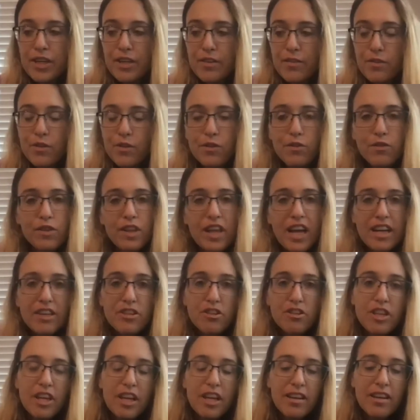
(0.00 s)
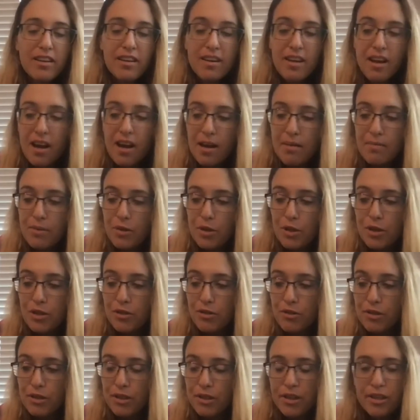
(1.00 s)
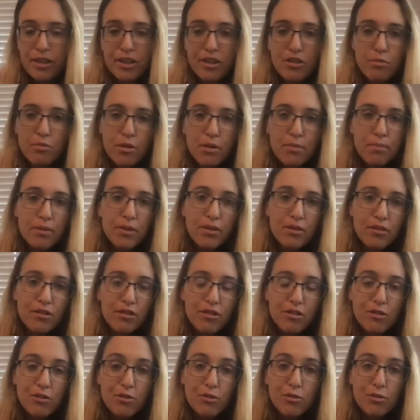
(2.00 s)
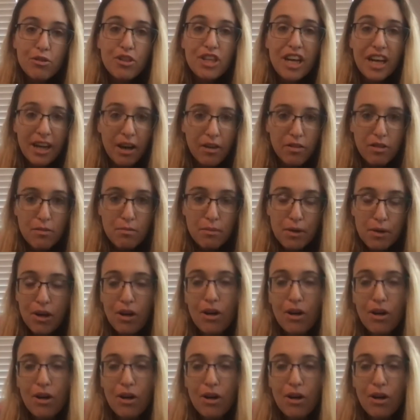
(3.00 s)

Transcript: full-fledged, and I'm going to encourage people to check out the book.